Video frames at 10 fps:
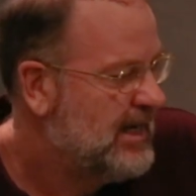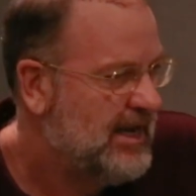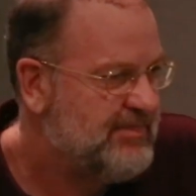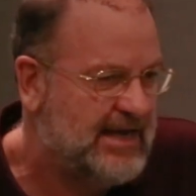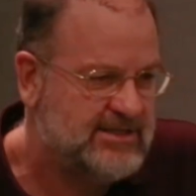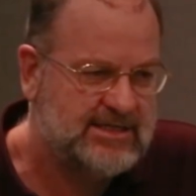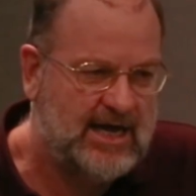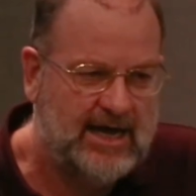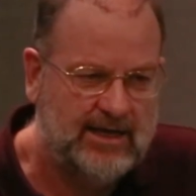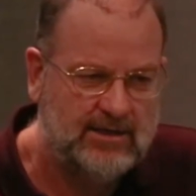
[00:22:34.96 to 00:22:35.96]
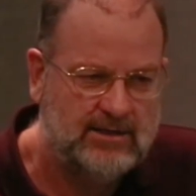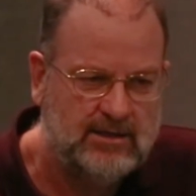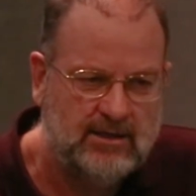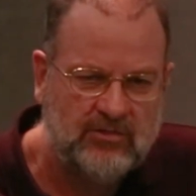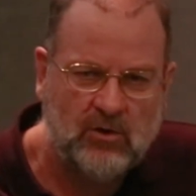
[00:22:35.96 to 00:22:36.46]
at that scale.
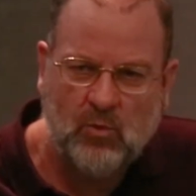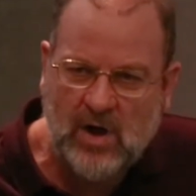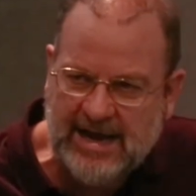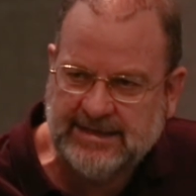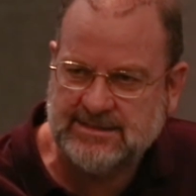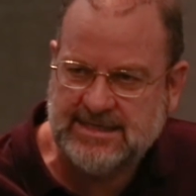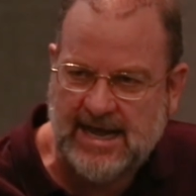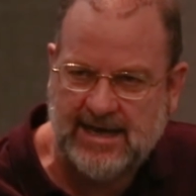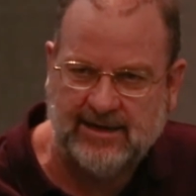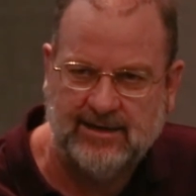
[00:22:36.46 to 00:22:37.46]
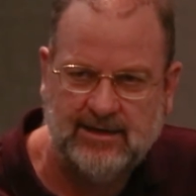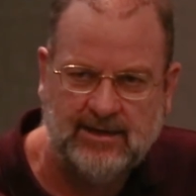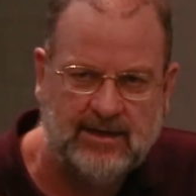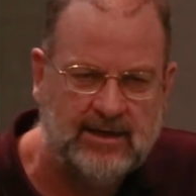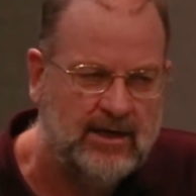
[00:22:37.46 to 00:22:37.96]
The way it's done.
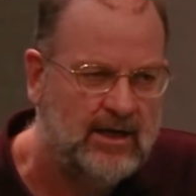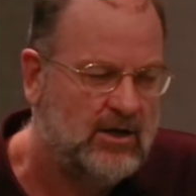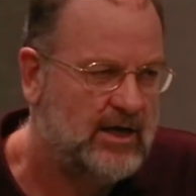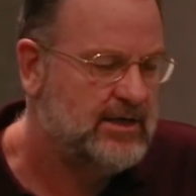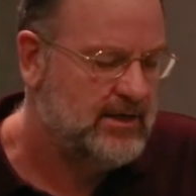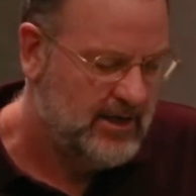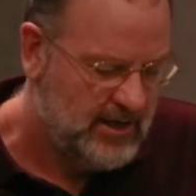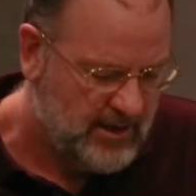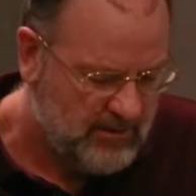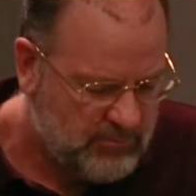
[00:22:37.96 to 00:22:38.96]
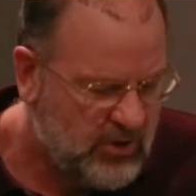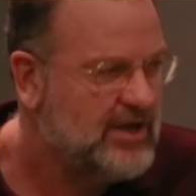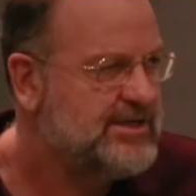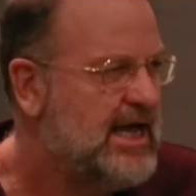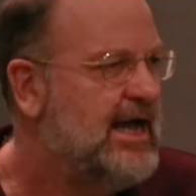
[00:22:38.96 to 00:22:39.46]
Like
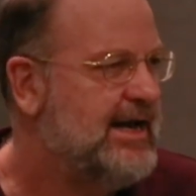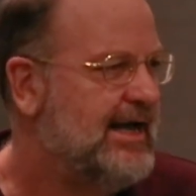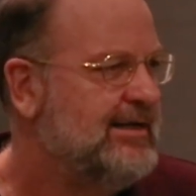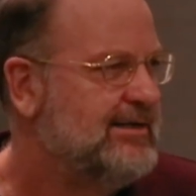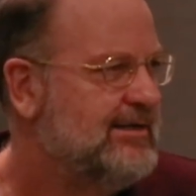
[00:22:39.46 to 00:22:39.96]
plot data,